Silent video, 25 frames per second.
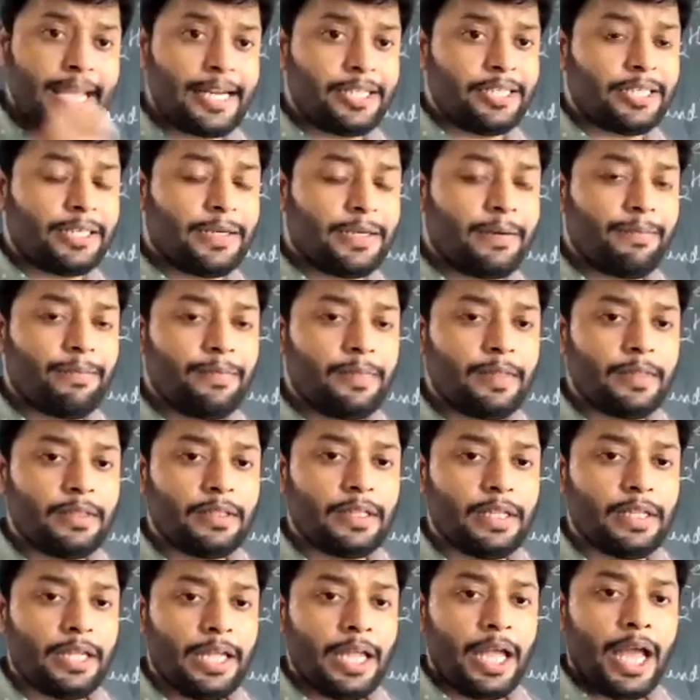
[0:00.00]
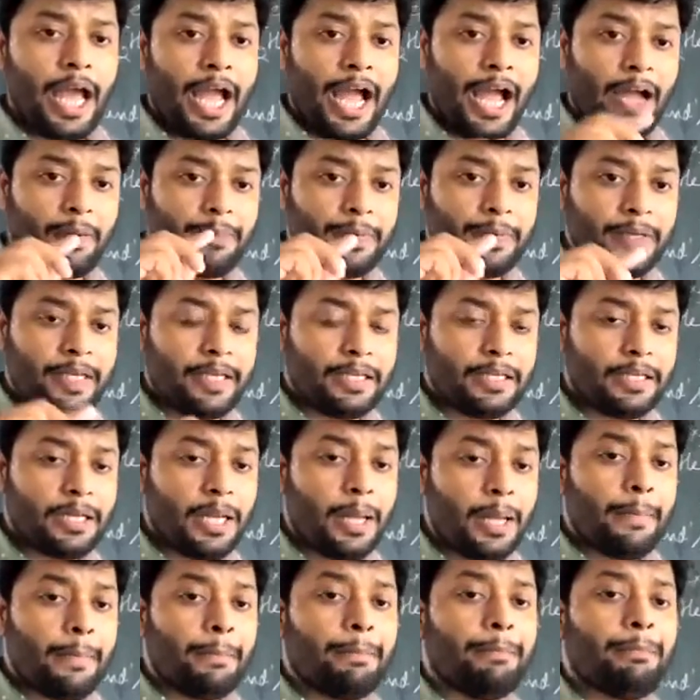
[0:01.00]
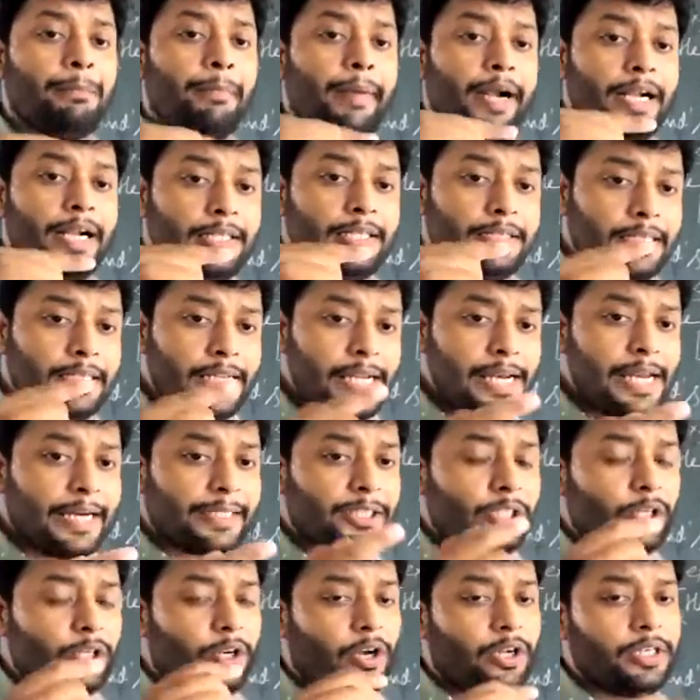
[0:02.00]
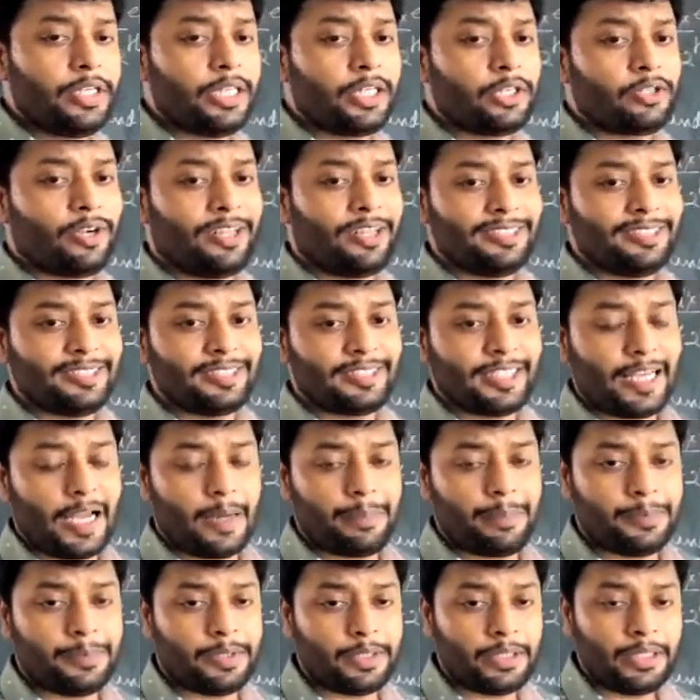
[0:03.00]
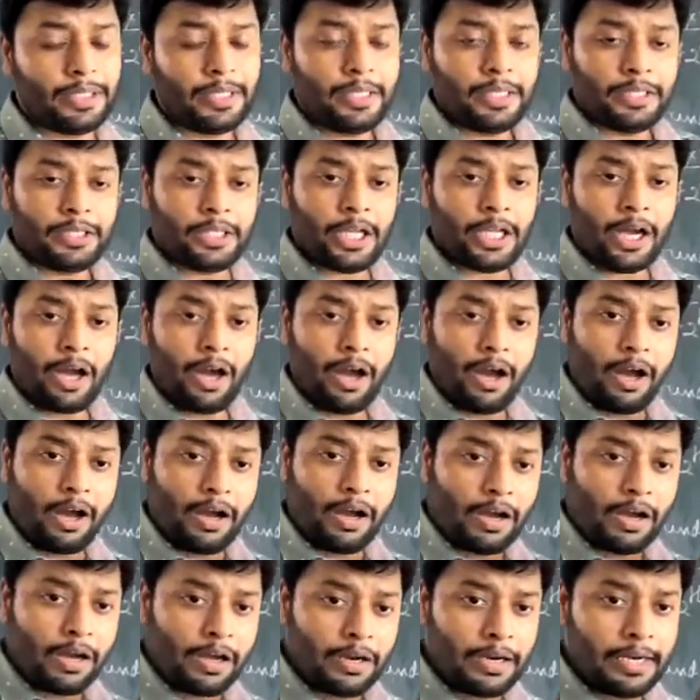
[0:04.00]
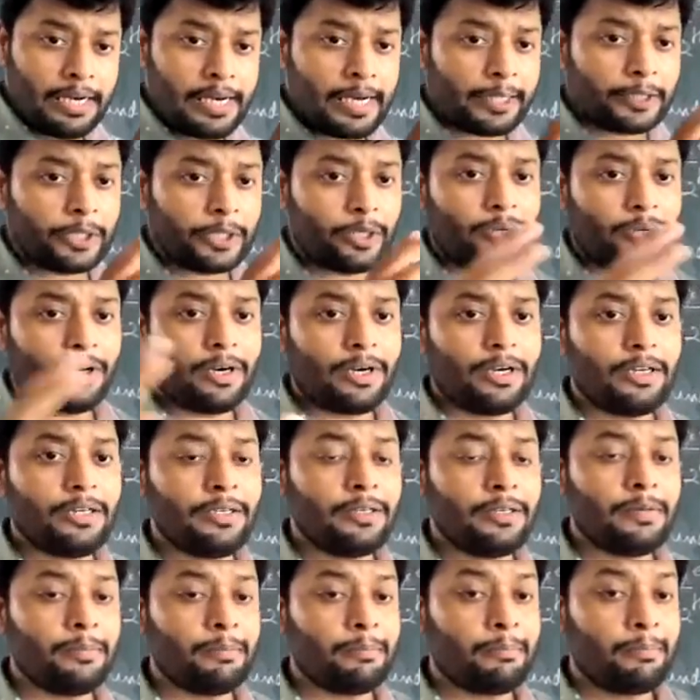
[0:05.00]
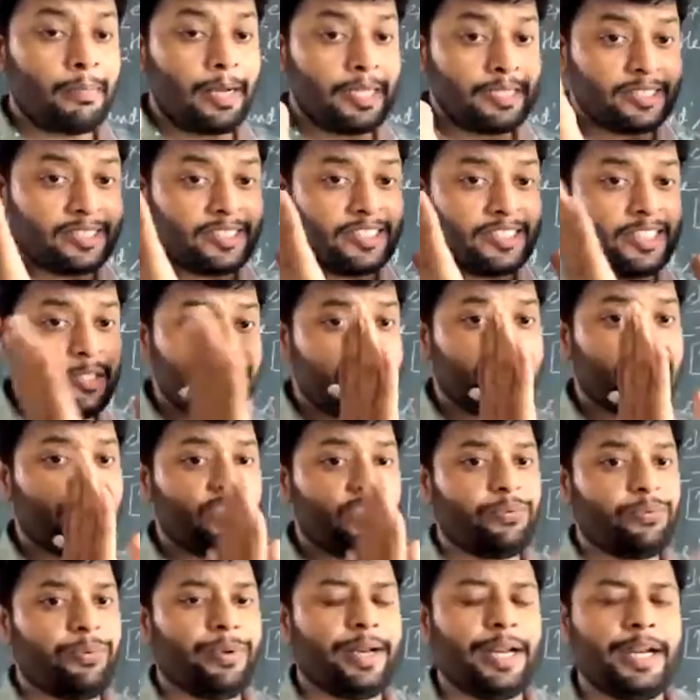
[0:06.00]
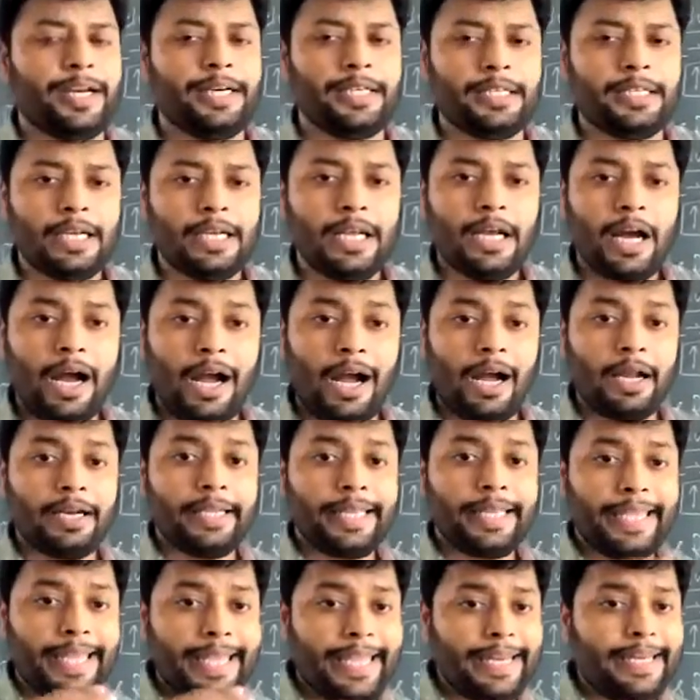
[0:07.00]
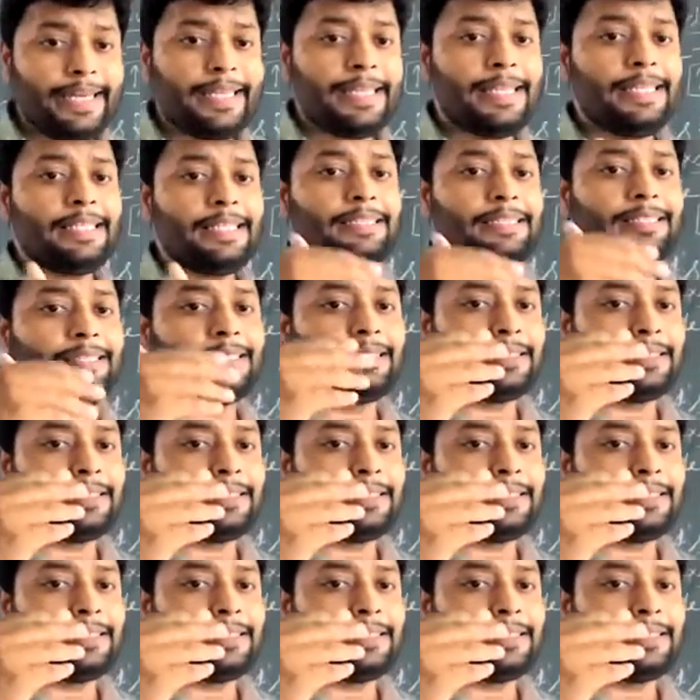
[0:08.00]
atom having multi-electronic concept, the all electron must be different on any